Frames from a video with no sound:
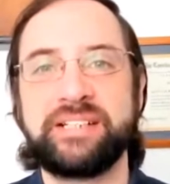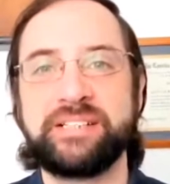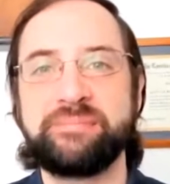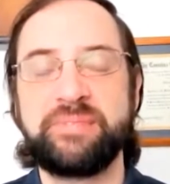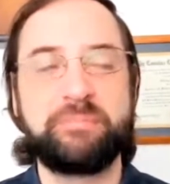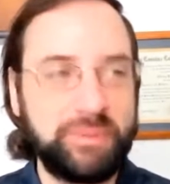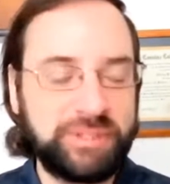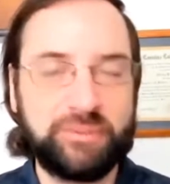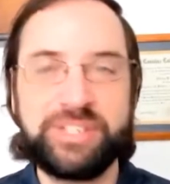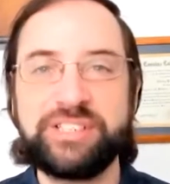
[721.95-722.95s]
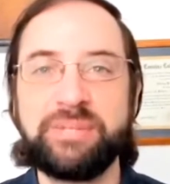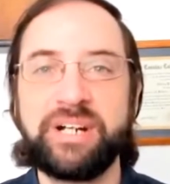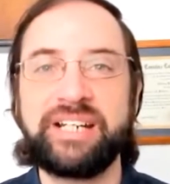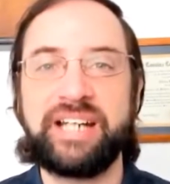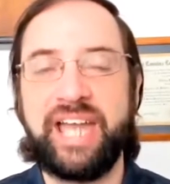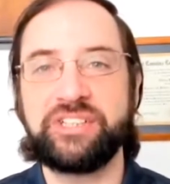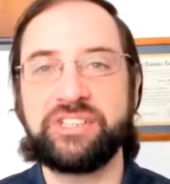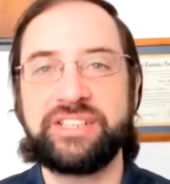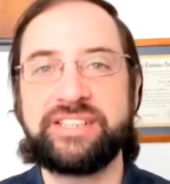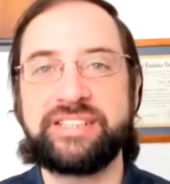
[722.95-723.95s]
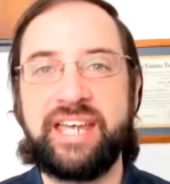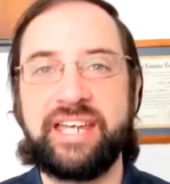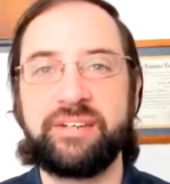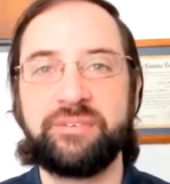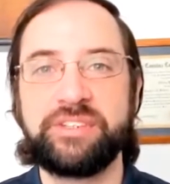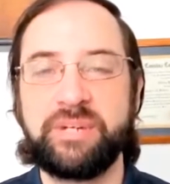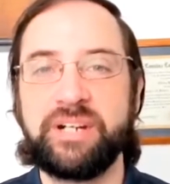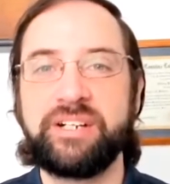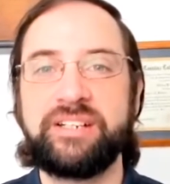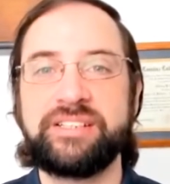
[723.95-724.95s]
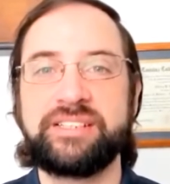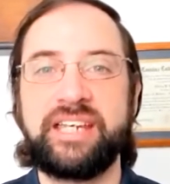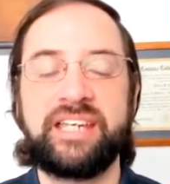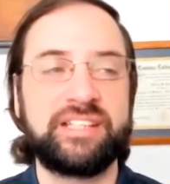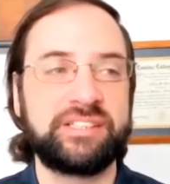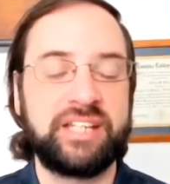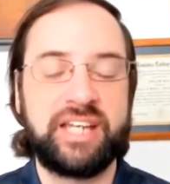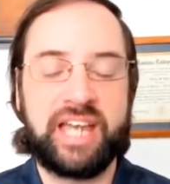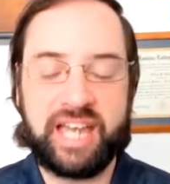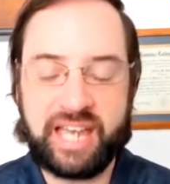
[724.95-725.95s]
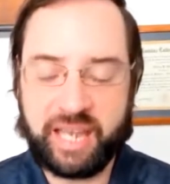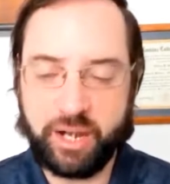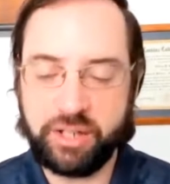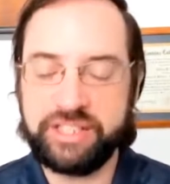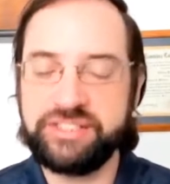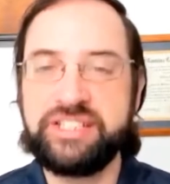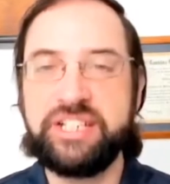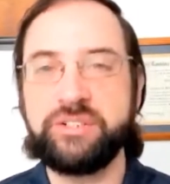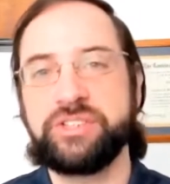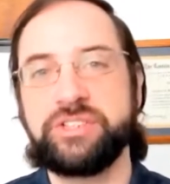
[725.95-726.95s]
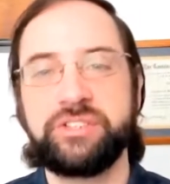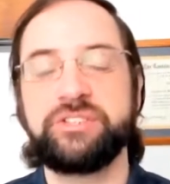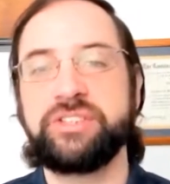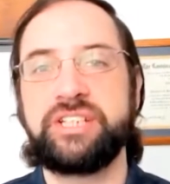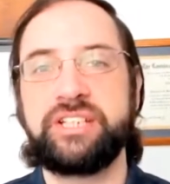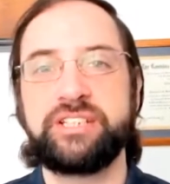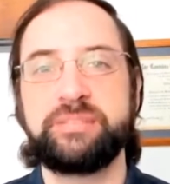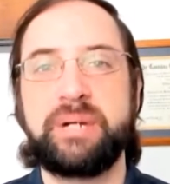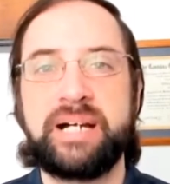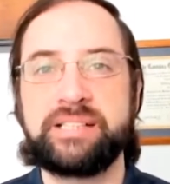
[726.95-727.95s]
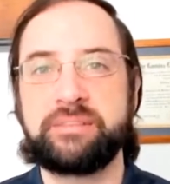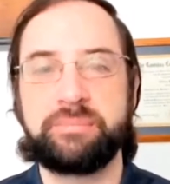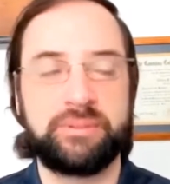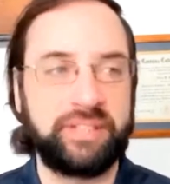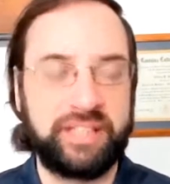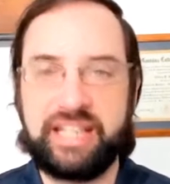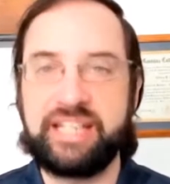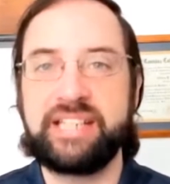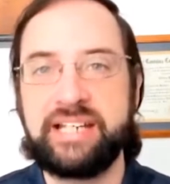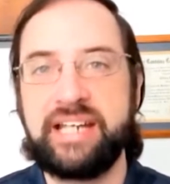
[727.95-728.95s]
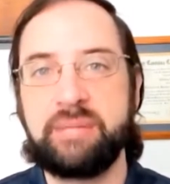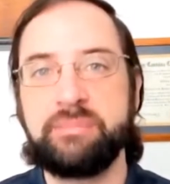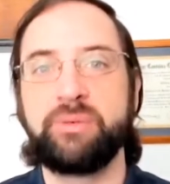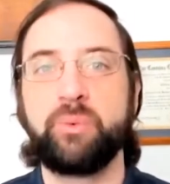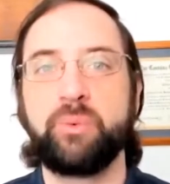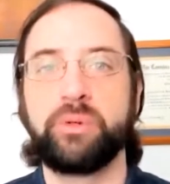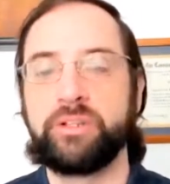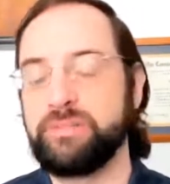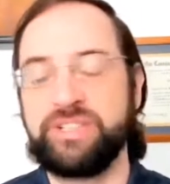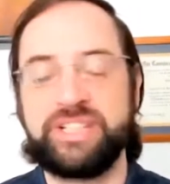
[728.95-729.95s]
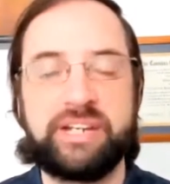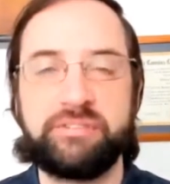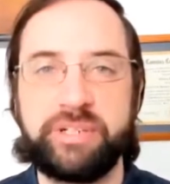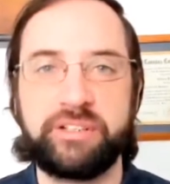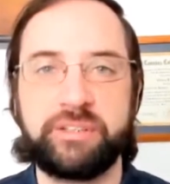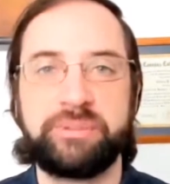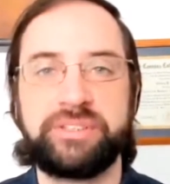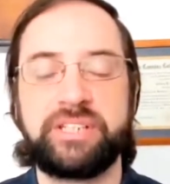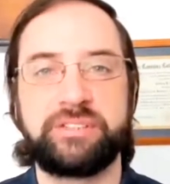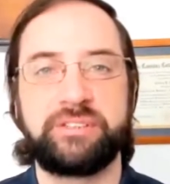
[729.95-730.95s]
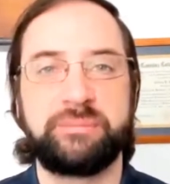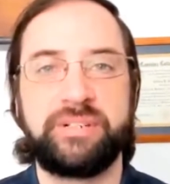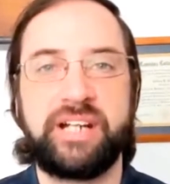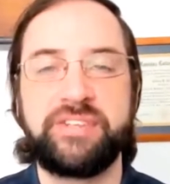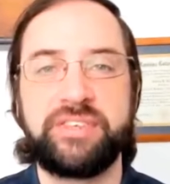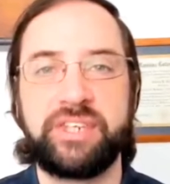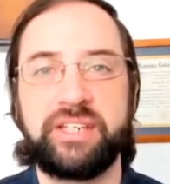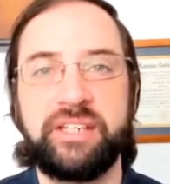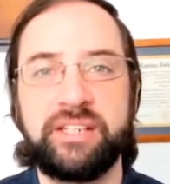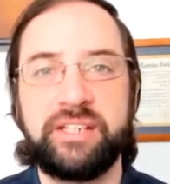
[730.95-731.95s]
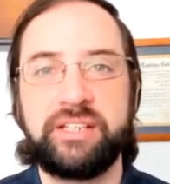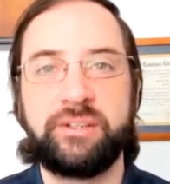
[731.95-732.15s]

But what is the market actually saying? What the market is saying is as near a certainty as possible in a dynamic world. I mean, we can never be 100% certain about everything.